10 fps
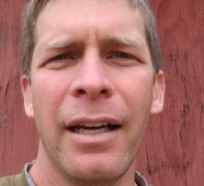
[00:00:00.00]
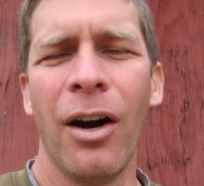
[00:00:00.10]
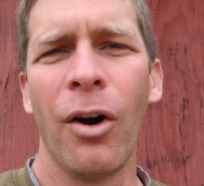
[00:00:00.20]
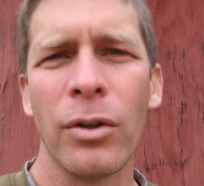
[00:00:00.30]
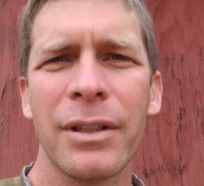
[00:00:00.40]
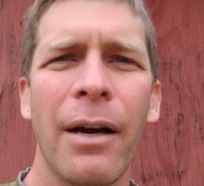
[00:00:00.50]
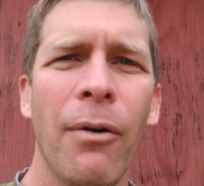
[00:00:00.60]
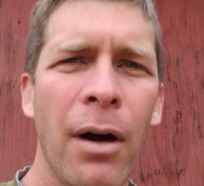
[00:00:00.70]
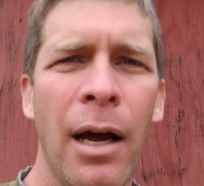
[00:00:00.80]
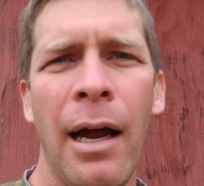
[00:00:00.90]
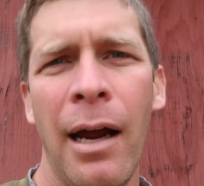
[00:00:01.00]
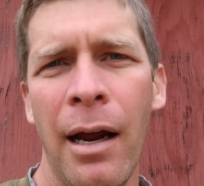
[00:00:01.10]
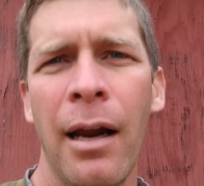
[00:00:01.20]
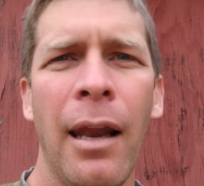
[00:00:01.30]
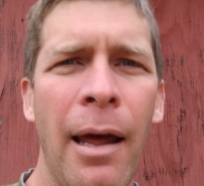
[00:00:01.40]
you know, don't say,
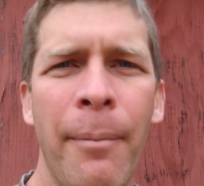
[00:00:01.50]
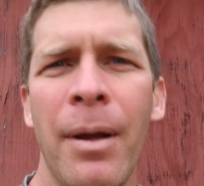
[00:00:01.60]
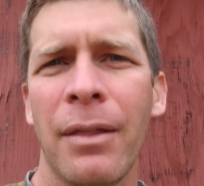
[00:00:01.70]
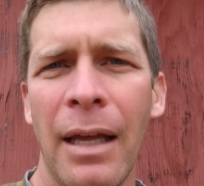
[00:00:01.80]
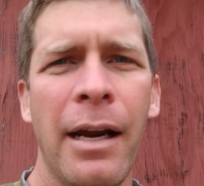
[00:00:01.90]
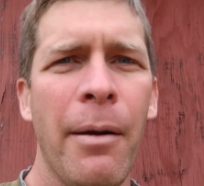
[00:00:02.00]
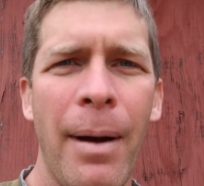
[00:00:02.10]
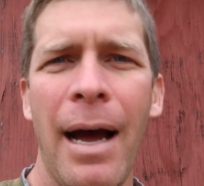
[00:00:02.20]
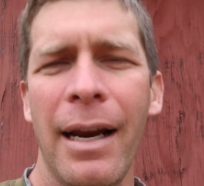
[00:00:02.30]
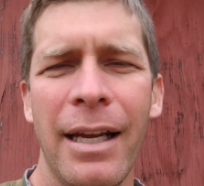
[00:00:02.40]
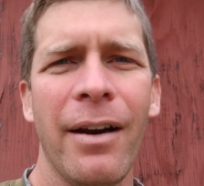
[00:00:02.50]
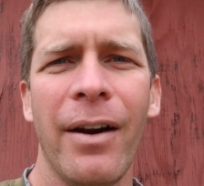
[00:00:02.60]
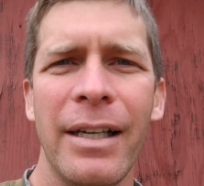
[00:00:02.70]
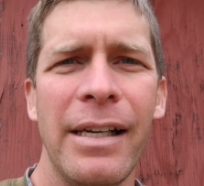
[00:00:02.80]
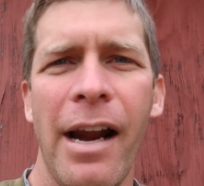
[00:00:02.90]
well, let me think about it, you
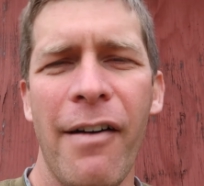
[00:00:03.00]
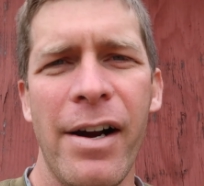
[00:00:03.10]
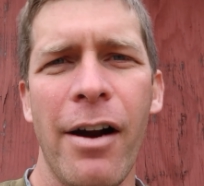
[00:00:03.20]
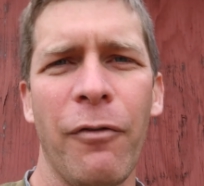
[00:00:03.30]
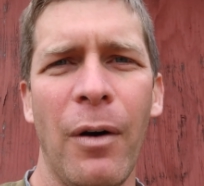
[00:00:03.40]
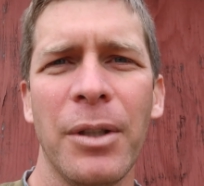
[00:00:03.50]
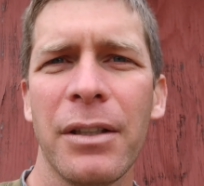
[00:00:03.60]
know, you never hear from them.